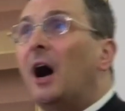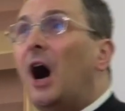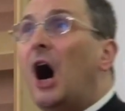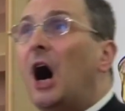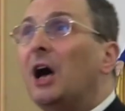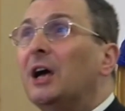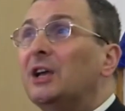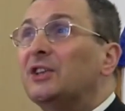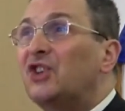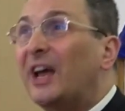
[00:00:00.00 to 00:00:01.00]
are
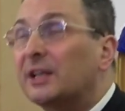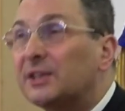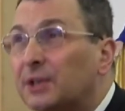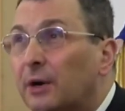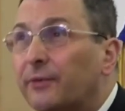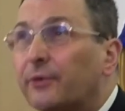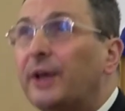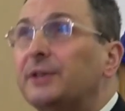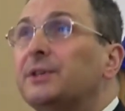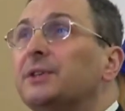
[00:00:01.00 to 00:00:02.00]
channels of
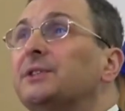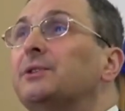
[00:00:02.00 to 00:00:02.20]
graces